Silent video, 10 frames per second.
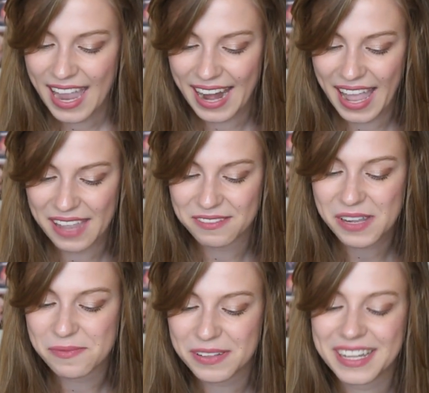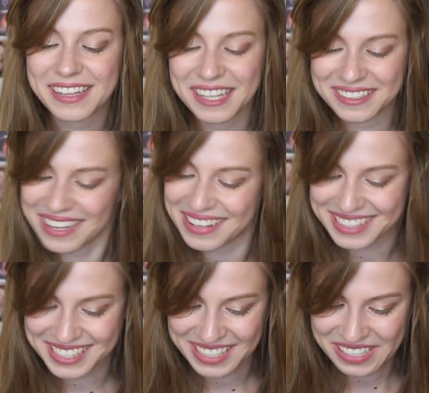and I am completely
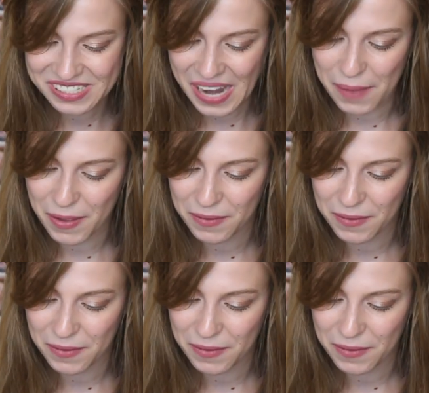loyal to your shop.